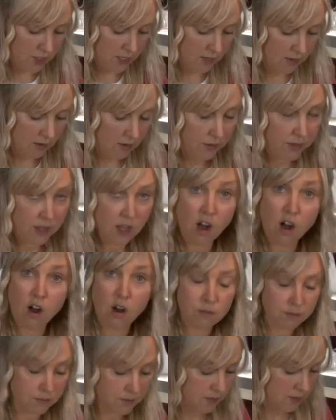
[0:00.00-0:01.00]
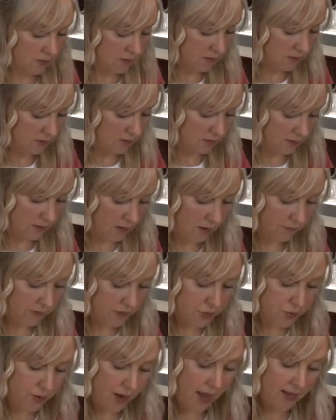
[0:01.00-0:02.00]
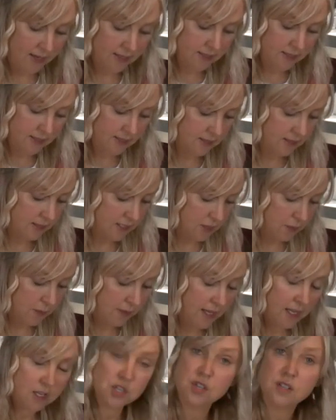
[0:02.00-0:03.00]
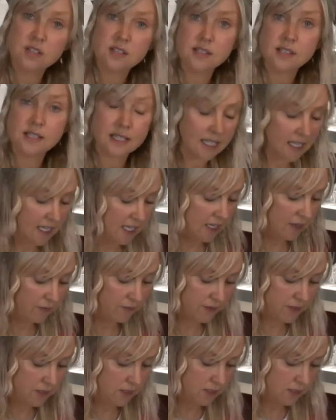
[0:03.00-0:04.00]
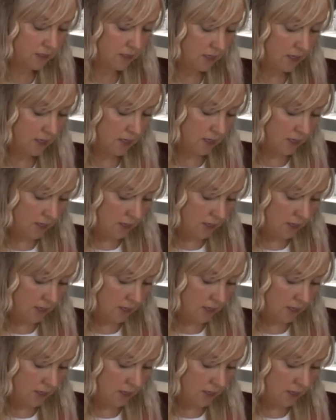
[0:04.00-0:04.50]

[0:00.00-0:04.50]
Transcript: so they're just sleeves. So I've rolled 2 small balls,